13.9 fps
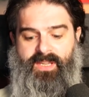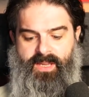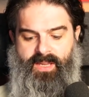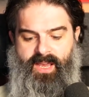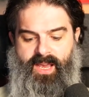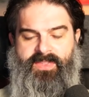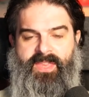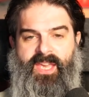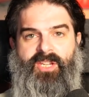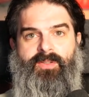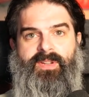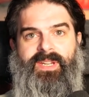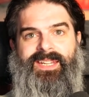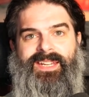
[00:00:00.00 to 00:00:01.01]
and then you
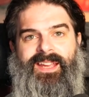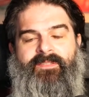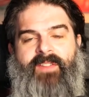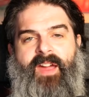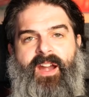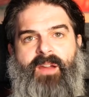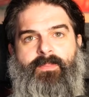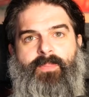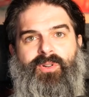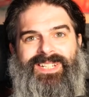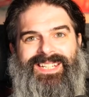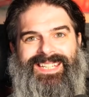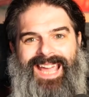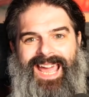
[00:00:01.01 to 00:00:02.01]
need a variable
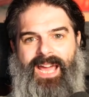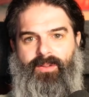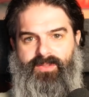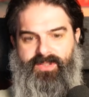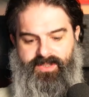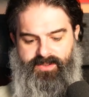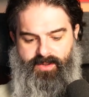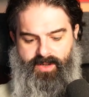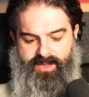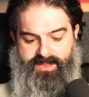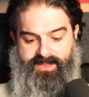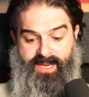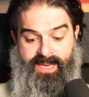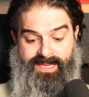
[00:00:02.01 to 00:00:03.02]
to count. So I could
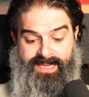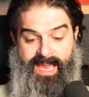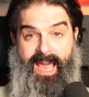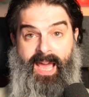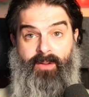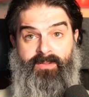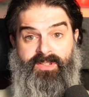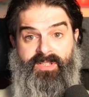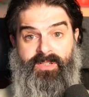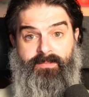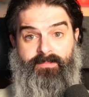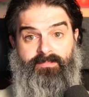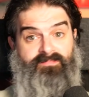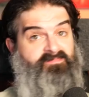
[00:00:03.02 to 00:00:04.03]
say count,
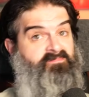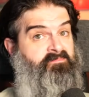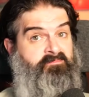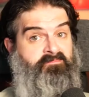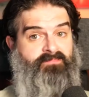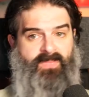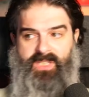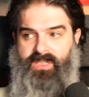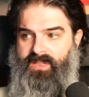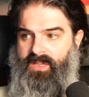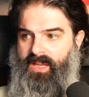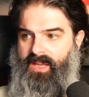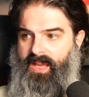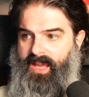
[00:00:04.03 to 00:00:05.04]

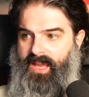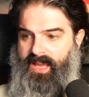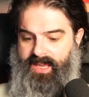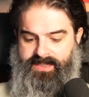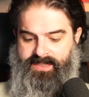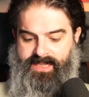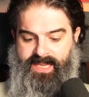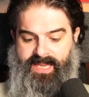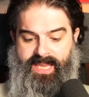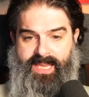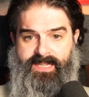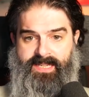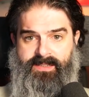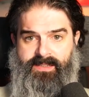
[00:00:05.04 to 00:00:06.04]
and
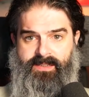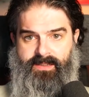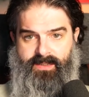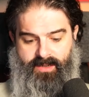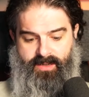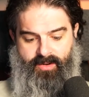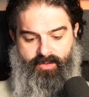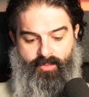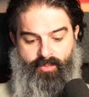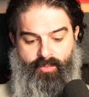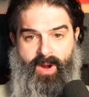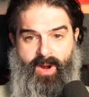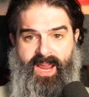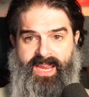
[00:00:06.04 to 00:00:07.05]
in
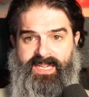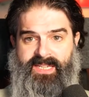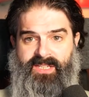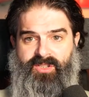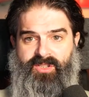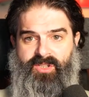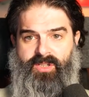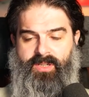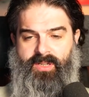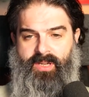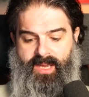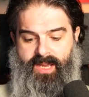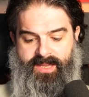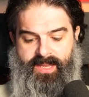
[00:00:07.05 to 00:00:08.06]
range,
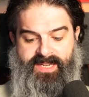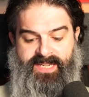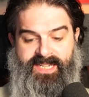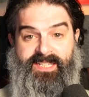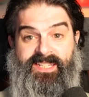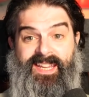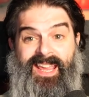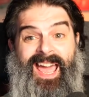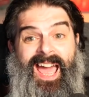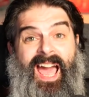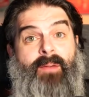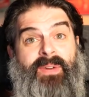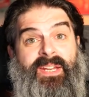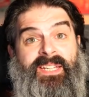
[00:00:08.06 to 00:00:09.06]
and I need to say
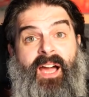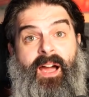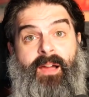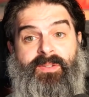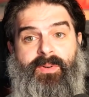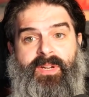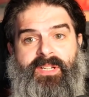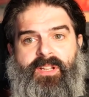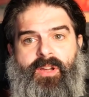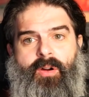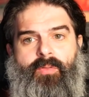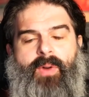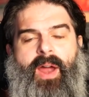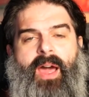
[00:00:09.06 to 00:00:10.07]
how many times I want it to go
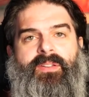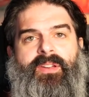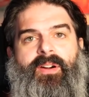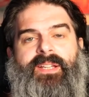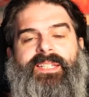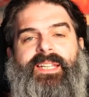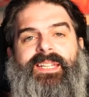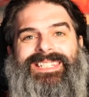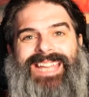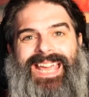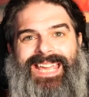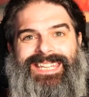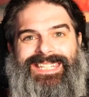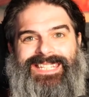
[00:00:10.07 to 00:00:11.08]
around. Now I said
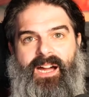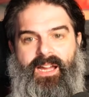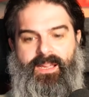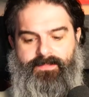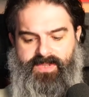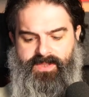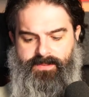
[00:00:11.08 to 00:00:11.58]
10 times,